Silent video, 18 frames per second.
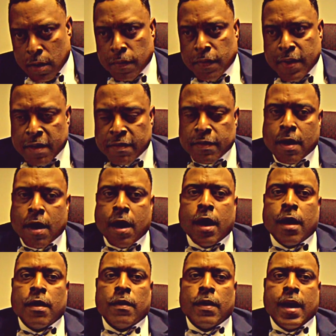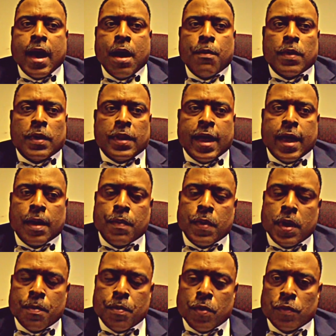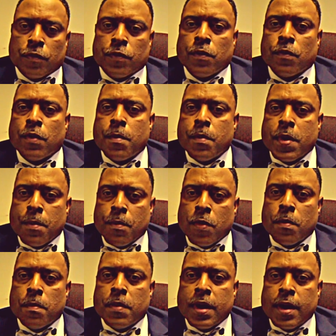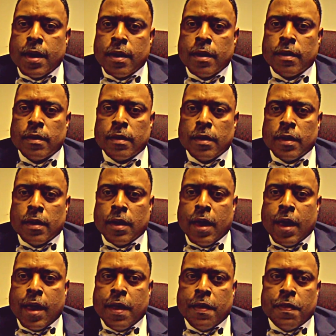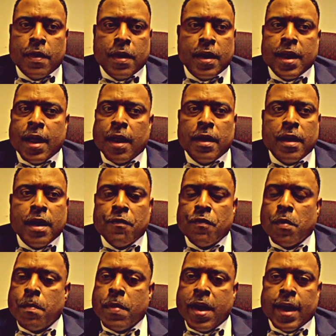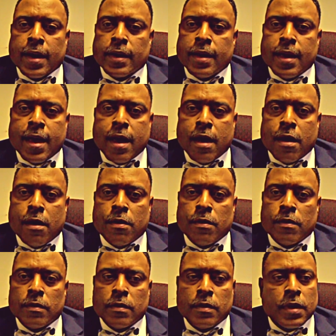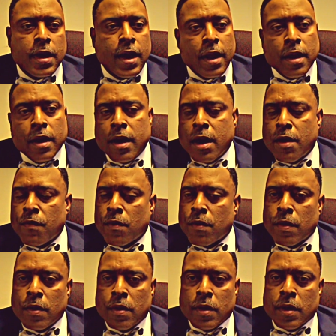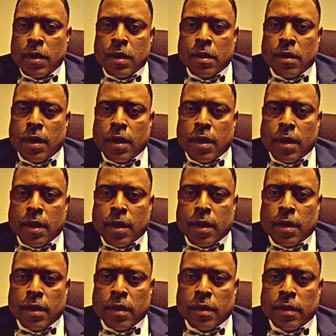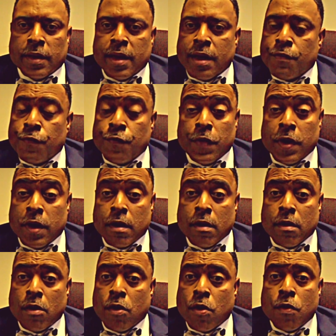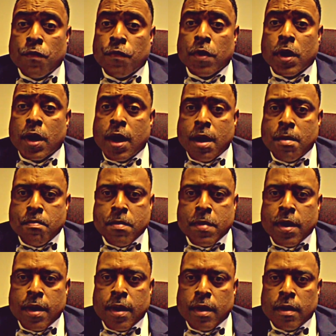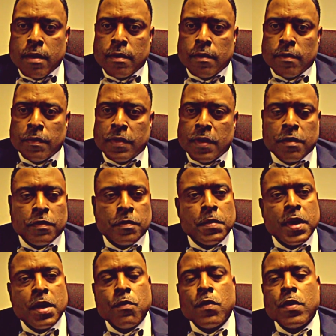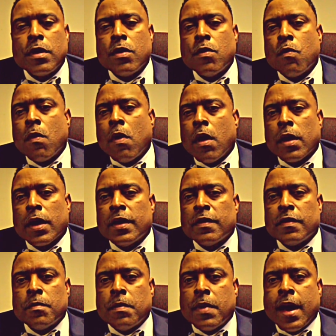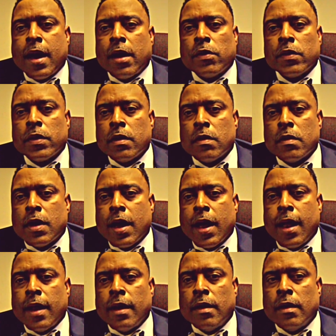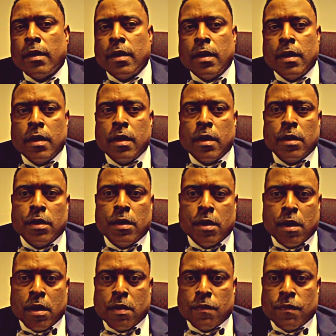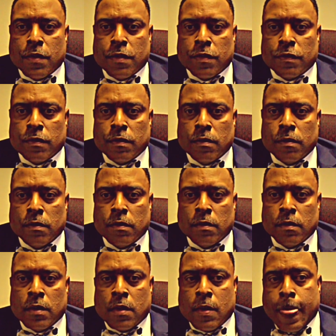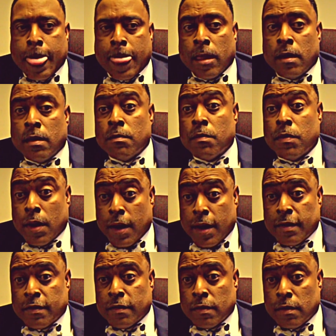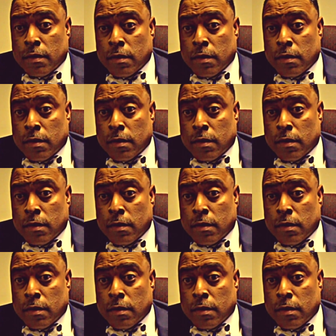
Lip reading: That's how I would like people to remember me, and that I never back down. I never let fear overcome me. Doesn't mean when you walk into battle you're not nervous, but